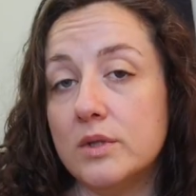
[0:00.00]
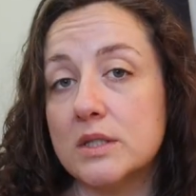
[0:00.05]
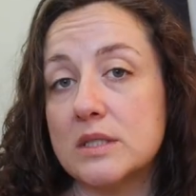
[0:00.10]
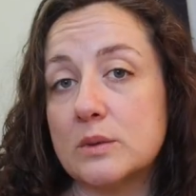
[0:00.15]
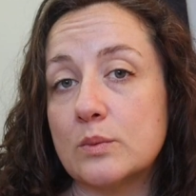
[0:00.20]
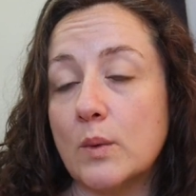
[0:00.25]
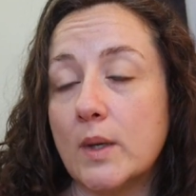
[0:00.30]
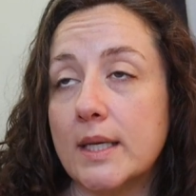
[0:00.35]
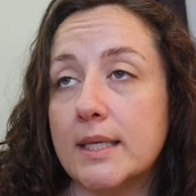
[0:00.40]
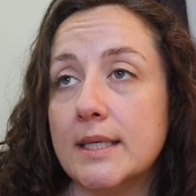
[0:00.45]

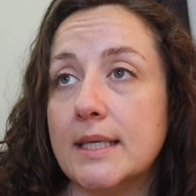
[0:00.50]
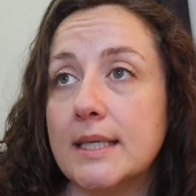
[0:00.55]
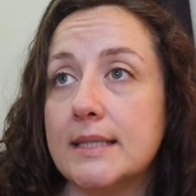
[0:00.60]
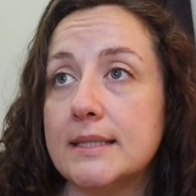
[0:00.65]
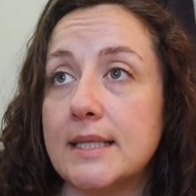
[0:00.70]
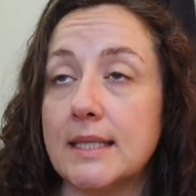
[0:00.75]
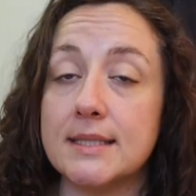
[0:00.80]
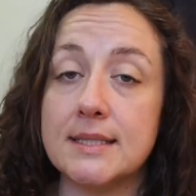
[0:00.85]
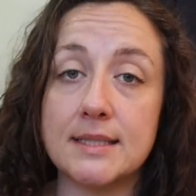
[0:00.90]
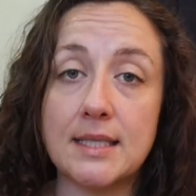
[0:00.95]
This one
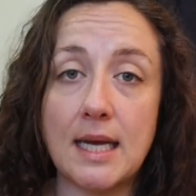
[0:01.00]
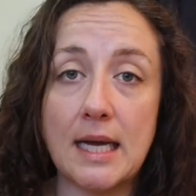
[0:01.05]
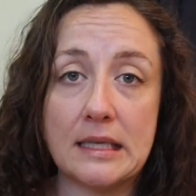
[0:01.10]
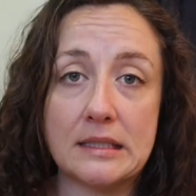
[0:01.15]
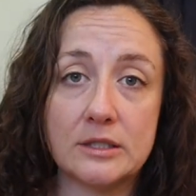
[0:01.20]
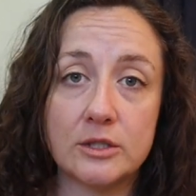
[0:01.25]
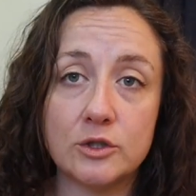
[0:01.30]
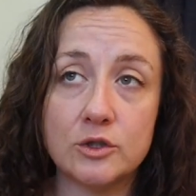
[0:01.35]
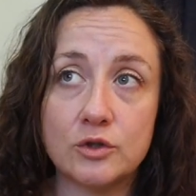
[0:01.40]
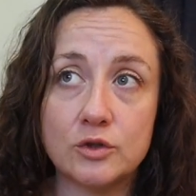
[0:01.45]
does
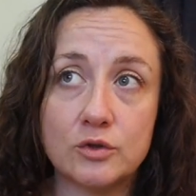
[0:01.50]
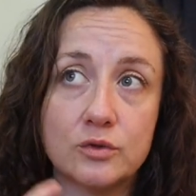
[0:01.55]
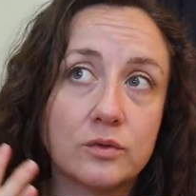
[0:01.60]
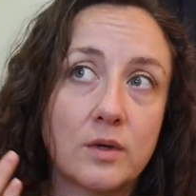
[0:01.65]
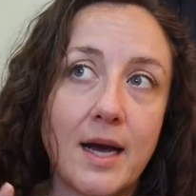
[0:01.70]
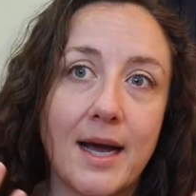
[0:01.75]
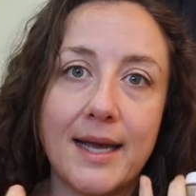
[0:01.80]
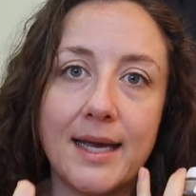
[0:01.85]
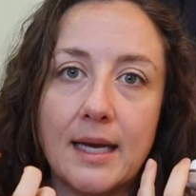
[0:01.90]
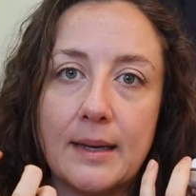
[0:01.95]
not
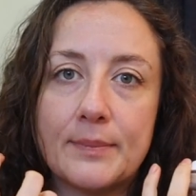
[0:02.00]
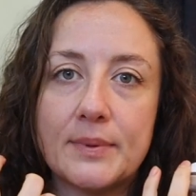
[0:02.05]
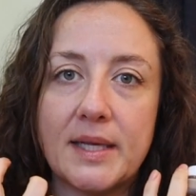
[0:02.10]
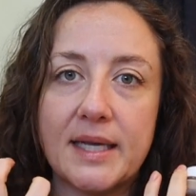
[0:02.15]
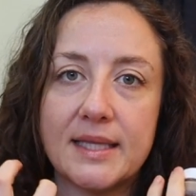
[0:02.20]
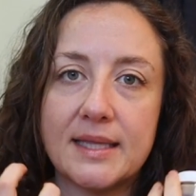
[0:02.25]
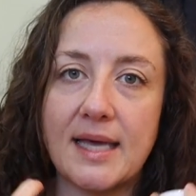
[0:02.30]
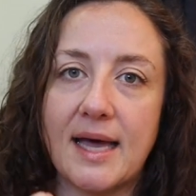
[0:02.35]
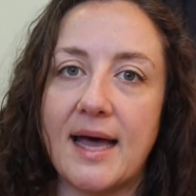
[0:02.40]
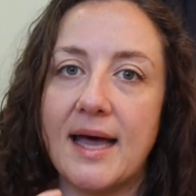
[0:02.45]
dry up
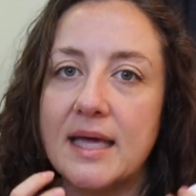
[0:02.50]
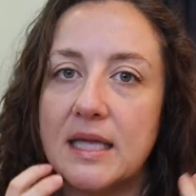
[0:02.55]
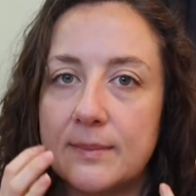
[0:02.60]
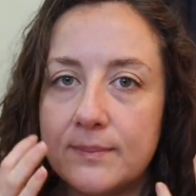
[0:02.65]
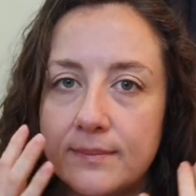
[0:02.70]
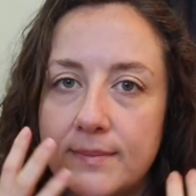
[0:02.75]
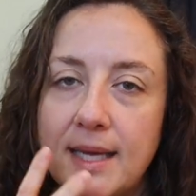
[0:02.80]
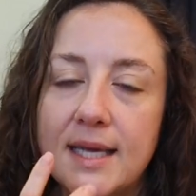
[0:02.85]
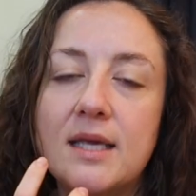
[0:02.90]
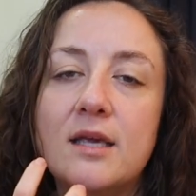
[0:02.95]
like that
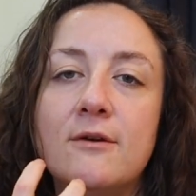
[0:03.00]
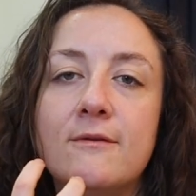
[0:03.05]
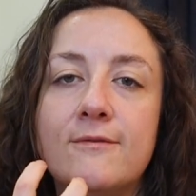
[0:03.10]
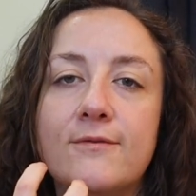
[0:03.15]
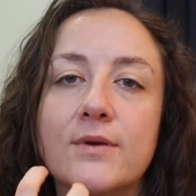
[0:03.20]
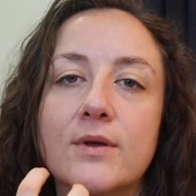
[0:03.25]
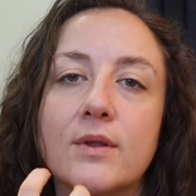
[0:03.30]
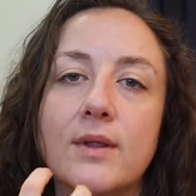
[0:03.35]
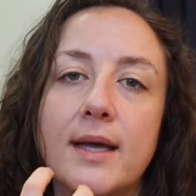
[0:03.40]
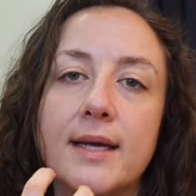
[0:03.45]
and make you
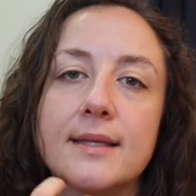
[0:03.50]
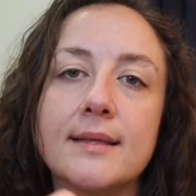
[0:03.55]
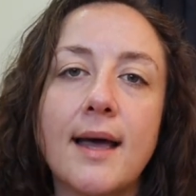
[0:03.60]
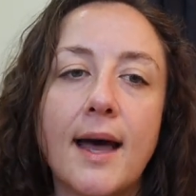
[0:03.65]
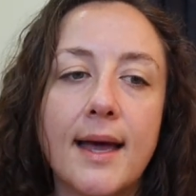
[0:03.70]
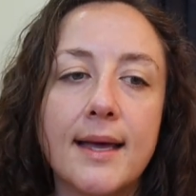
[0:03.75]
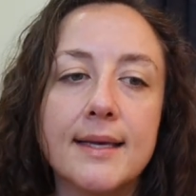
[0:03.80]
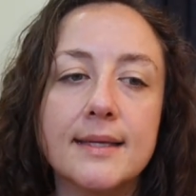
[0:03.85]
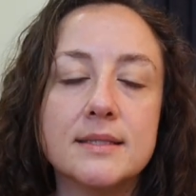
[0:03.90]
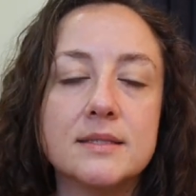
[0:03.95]
feel like that.